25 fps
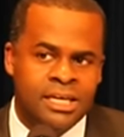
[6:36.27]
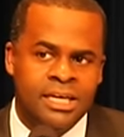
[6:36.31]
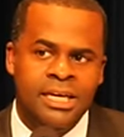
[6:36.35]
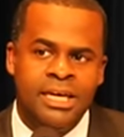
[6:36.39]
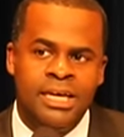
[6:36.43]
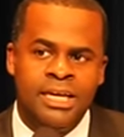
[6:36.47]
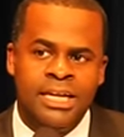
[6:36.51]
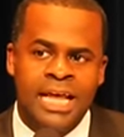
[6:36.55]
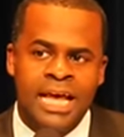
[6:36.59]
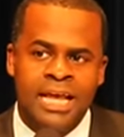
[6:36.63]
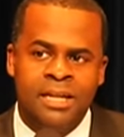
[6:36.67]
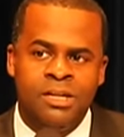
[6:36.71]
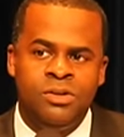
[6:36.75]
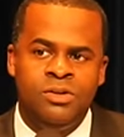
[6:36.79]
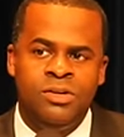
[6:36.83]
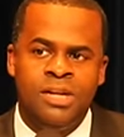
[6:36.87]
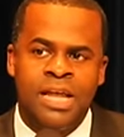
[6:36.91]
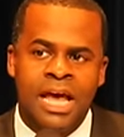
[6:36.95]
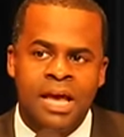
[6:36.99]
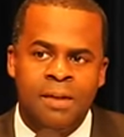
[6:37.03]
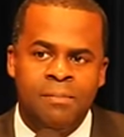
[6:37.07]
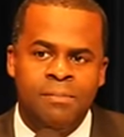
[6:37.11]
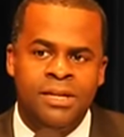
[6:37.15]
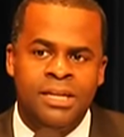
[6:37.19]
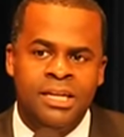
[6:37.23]
and I do
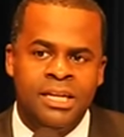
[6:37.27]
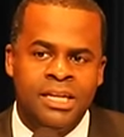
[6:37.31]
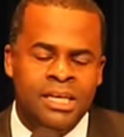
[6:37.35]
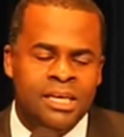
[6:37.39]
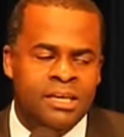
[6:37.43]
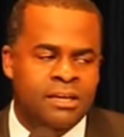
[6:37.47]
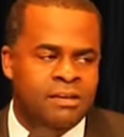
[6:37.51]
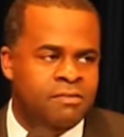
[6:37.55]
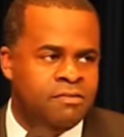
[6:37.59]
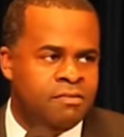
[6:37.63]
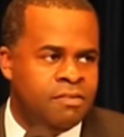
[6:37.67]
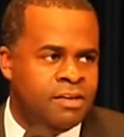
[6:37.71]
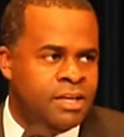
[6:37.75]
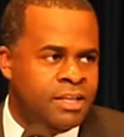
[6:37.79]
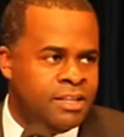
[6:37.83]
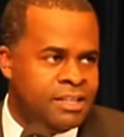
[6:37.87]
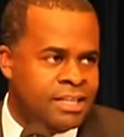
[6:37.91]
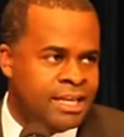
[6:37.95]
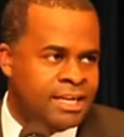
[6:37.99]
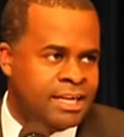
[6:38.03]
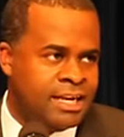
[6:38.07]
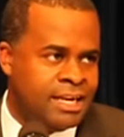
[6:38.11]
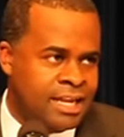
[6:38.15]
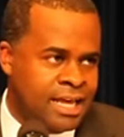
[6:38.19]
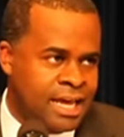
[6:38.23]
not believe
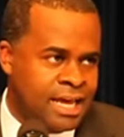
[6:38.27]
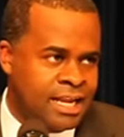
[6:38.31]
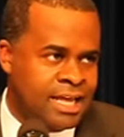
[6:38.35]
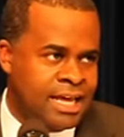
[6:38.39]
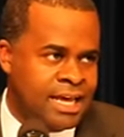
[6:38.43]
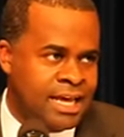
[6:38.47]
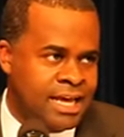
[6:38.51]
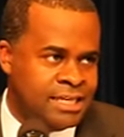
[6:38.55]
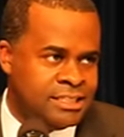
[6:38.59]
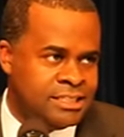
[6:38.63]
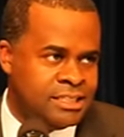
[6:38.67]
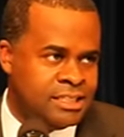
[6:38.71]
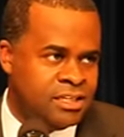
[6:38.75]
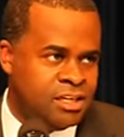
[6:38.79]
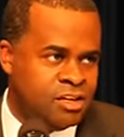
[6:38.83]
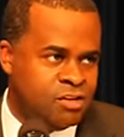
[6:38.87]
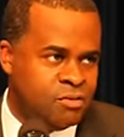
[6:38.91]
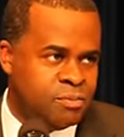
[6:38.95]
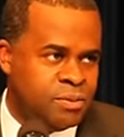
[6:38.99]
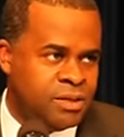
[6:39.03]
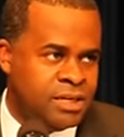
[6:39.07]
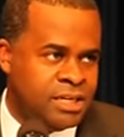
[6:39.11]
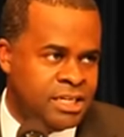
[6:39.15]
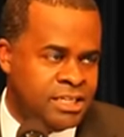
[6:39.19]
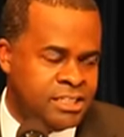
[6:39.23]
that Atlanta has enough
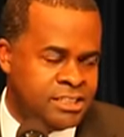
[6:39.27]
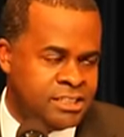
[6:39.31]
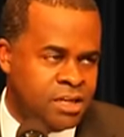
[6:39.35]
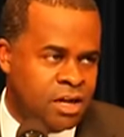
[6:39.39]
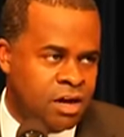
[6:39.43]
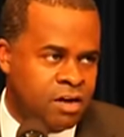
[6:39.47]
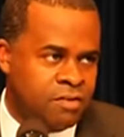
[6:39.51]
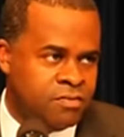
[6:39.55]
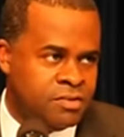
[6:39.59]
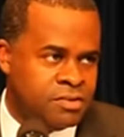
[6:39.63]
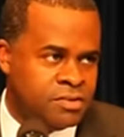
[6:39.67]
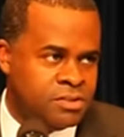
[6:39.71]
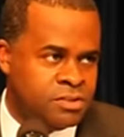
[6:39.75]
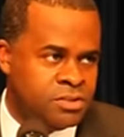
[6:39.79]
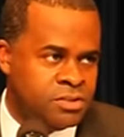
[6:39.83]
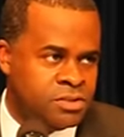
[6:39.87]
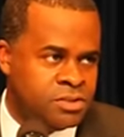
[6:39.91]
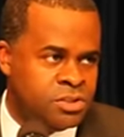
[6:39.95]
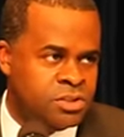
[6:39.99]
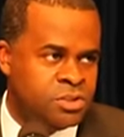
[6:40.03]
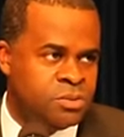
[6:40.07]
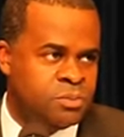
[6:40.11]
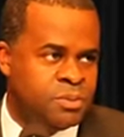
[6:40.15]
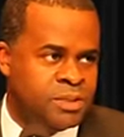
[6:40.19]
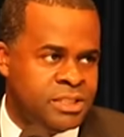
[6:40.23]
police officers
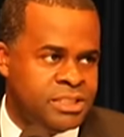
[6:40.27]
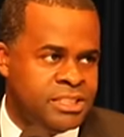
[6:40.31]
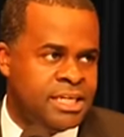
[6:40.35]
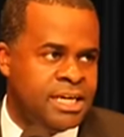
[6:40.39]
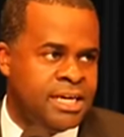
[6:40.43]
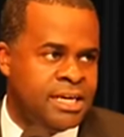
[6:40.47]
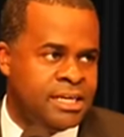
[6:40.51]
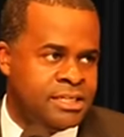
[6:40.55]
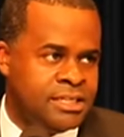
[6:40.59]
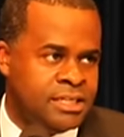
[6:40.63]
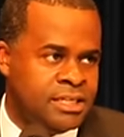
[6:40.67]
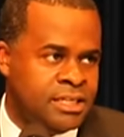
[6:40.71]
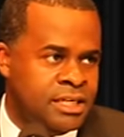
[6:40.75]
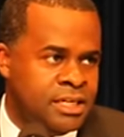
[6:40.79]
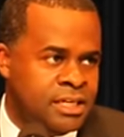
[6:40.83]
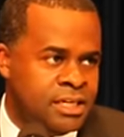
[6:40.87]
to protect